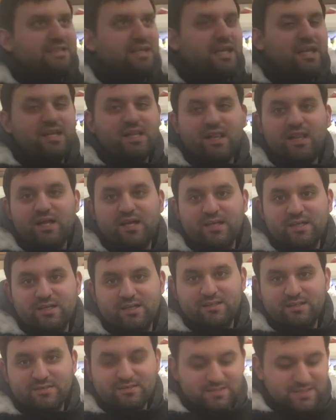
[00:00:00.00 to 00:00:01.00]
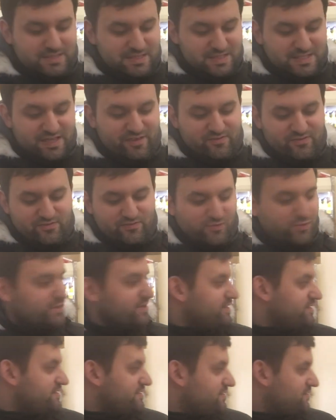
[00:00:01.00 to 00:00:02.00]
8 o'clock.
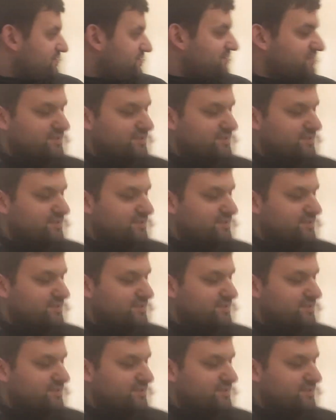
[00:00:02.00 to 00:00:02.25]
7:40, so.